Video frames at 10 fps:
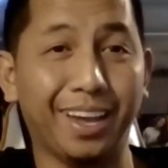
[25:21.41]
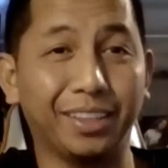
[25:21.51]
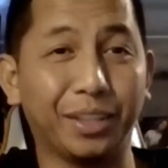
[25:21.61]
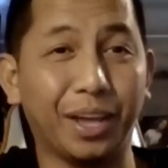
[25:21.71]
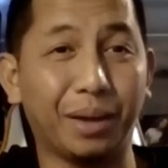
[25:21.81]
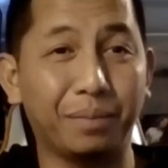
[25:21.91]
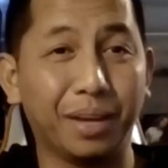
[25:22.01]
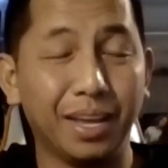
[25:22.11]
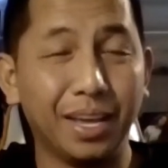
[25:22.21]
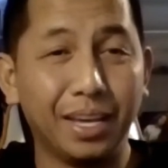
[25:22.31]
ended up
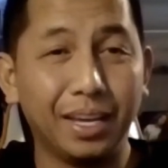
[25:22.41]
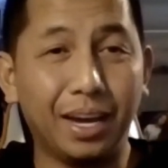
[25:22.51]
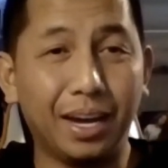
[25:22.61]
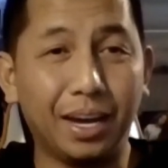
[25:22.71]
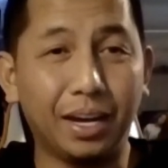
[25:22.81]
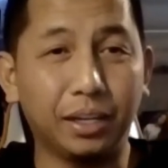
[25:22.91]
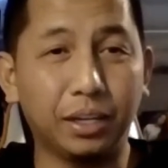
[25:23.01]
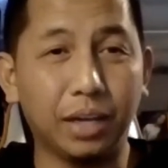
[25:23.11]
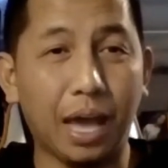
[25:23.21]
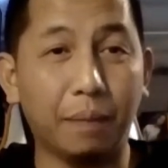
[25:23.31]
uh,
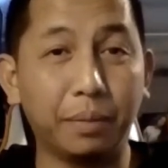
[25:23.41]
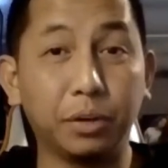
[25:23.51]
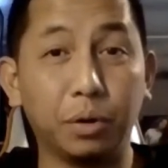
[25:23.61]
having their